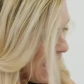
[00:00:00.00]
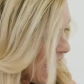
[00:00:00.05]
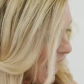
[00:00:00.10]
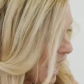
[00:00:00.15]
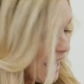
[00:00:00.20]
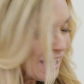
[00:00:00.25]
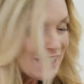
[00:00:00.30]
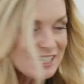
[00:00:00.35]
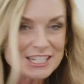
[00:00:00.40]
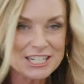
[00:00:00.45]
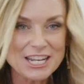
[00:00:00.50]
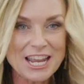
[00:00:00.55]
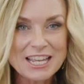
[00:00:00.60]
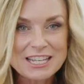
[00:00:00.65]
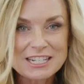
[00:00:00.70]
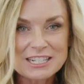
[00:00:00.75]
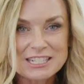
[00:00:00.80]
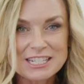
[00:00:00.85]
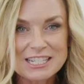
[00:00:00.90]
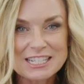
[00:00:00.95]

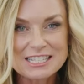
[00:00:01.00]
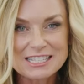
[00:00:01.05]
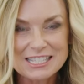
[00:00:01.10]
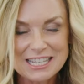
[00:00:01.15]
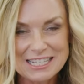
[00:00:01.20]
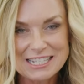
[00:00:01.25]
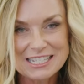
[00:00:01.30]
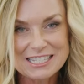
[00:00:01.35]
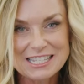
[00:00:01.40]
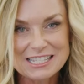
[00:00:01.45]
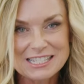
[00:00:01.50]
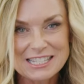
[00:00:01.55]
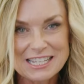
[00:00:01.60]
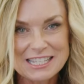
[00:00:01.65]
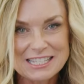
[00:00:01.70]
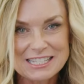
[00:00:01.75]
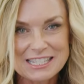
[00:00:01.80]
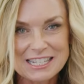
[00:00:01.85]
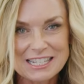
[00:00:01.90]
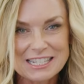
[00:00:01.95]
Unchanged since the
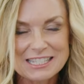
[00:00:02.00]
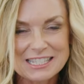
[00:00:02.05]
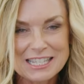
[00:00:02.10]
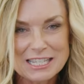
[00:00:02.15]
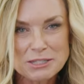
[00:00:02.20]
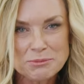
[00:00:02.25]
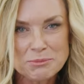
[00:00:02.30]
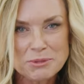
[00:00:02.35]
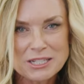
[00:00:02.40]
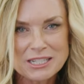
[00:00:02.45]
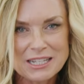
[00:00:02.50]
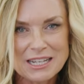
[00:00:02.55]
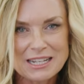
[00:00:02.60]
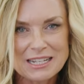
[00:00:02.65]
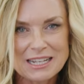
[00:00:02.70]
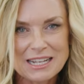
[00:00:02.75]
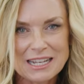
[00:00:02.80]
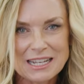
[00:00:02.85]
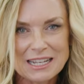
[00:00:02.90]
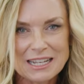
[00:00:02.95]
60s, this machine
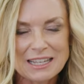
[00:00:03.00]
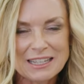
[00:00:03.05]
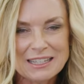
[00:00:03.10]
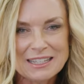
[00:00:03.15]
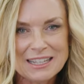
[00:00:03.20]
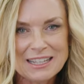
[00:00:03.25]
here